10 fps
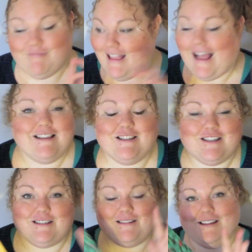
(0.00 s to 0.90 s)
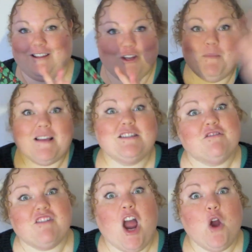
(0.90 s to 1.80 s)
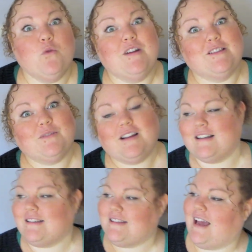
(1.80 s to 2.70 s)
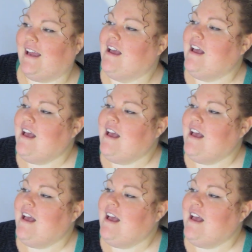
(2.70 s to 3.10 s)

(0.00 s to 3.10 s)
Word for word: That's just, you must have known is all I can say.